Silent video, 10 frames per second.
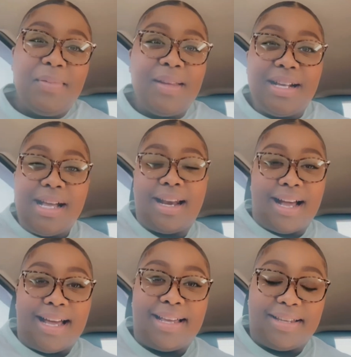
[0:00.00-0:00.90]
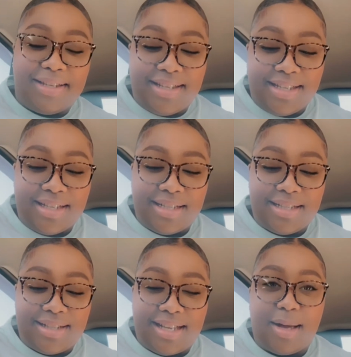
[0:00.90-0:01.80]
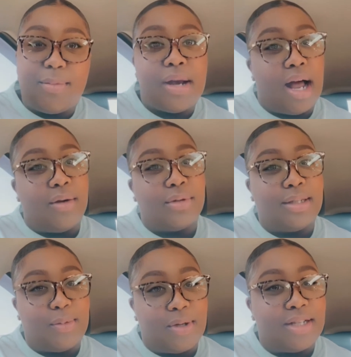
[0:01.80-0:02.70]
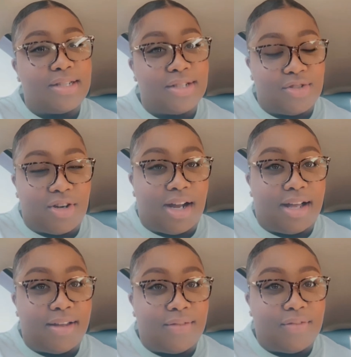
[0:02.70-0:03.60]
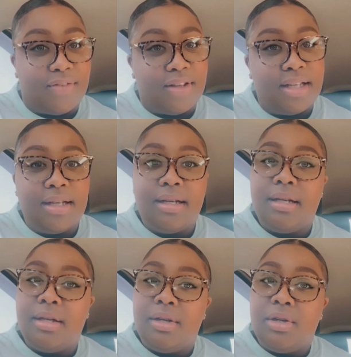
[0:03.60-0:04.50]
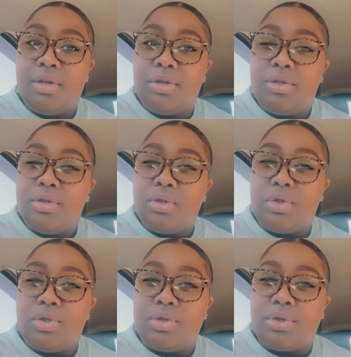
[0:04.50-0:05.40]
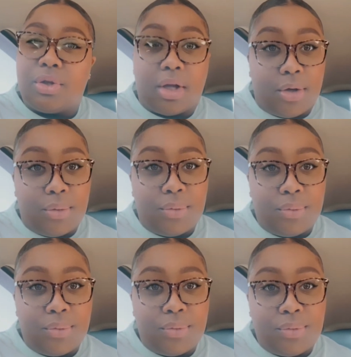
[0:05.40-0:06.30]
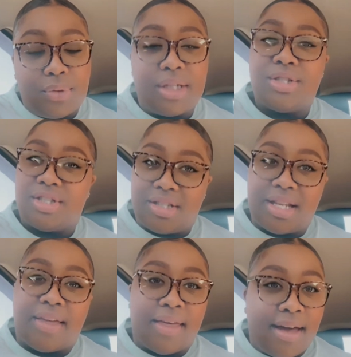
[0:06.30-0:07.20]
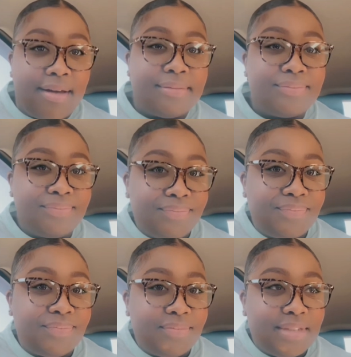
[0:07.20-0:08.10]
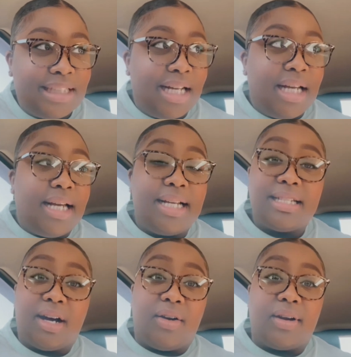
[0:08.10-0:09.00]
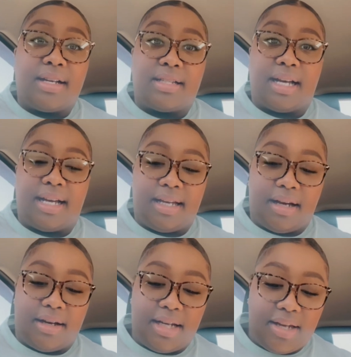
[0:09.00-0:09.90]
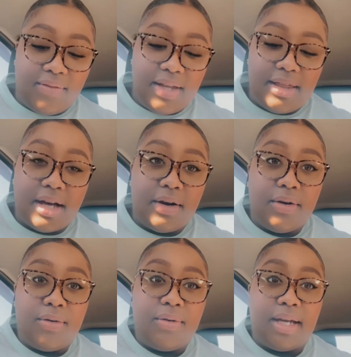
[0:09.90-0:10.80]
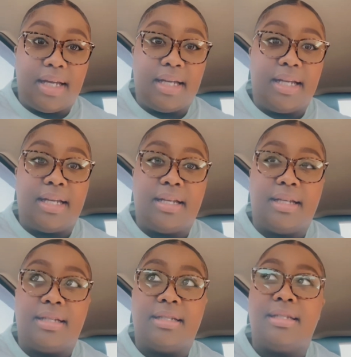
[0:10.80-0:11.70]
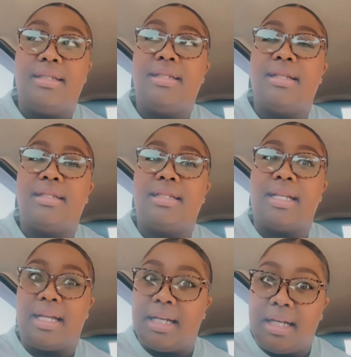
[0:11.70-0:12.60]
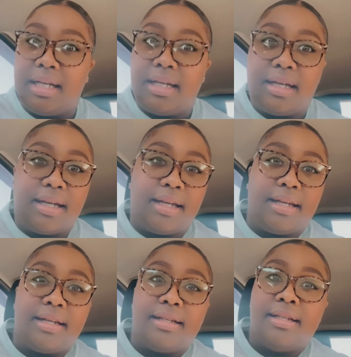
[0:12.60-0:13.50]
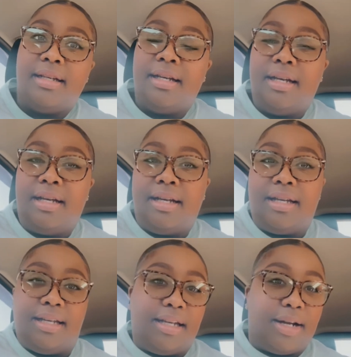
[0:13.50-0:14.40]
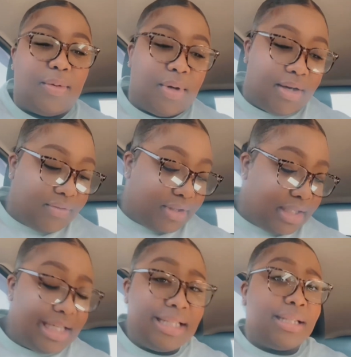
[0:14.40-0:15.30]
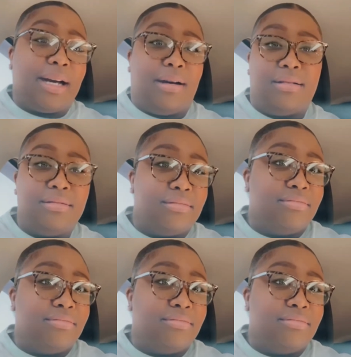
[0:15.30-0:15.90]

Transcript: and I am not really one to drive slow. Let's just say that. It's cold outside, y'all. Even though it is sunny and, you know, whatever, it's cold.